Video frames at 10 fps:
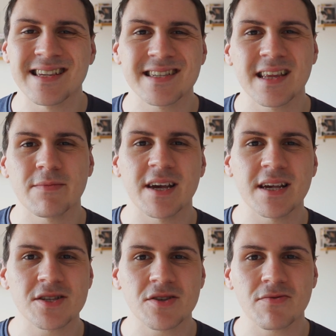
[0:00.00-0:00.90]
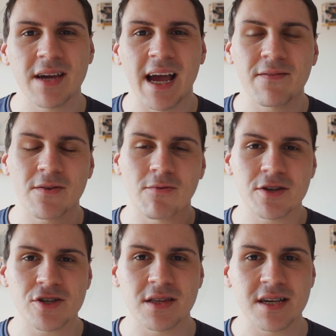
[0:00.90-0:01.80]
in cinema history after
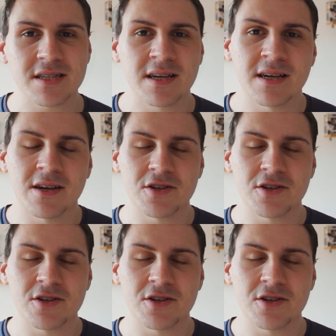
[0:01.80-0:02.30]
watching this.